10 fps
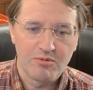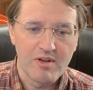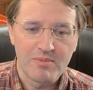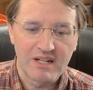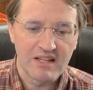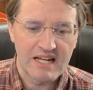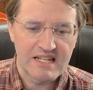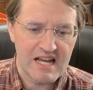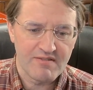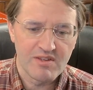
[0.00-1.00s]
We've been glad
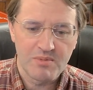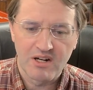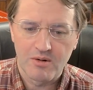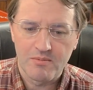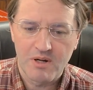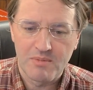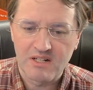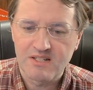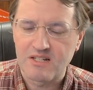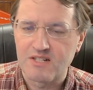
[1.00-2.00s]
to have them here
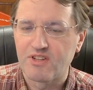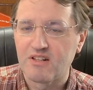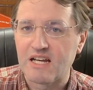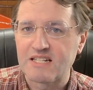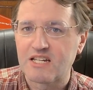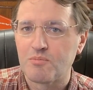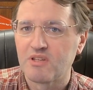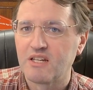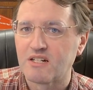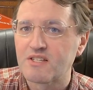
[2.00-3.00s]
amongst us for the last
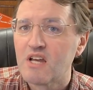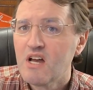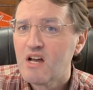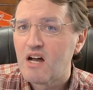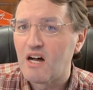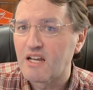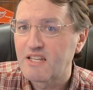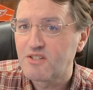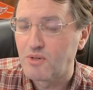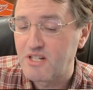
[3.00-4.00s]
couple of years.
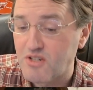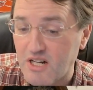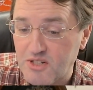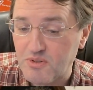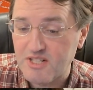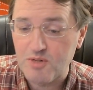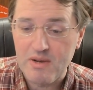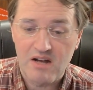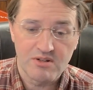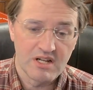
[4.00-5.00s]
He's going to talk to us
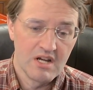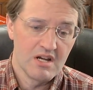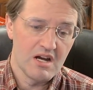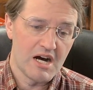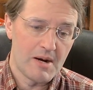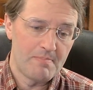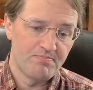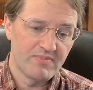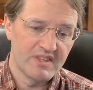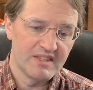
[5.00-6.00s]
about
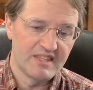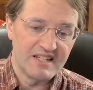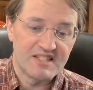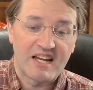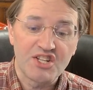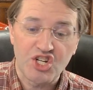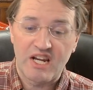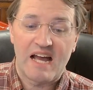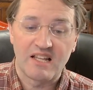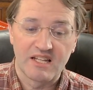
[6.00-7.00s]
the
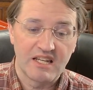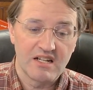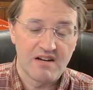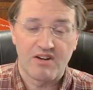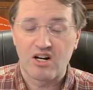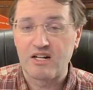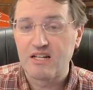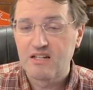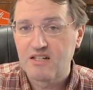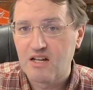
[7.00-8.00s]
intentionality of our
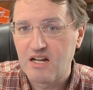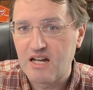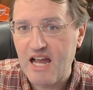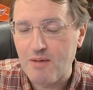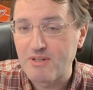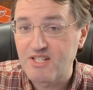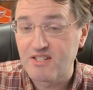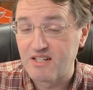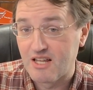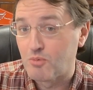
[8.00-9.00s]

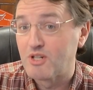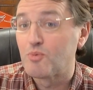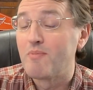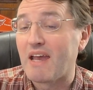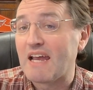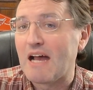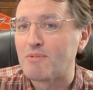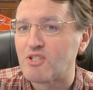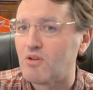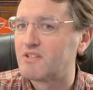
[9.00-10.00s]
habits. In other words, we make
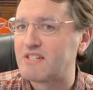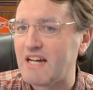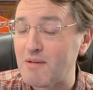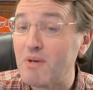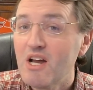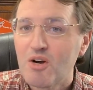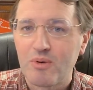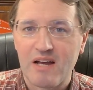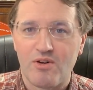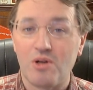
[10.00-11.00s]
habits all the time.
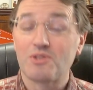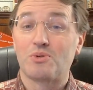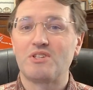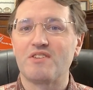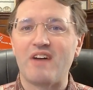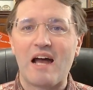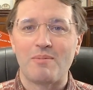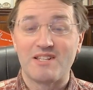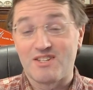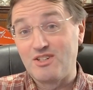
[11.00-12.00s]
We have all sorts of
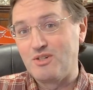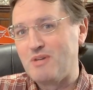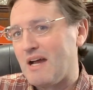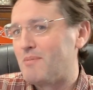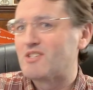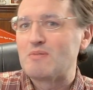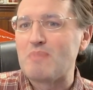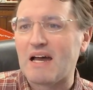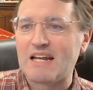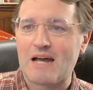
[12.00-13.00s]
habits, good habits and
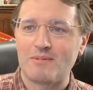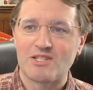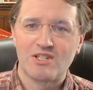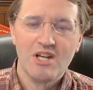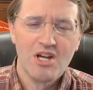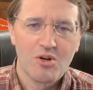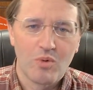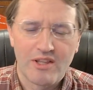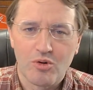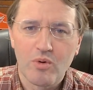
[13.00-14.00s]
bad habits,
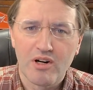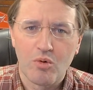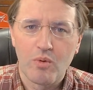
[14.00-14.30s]
whether we're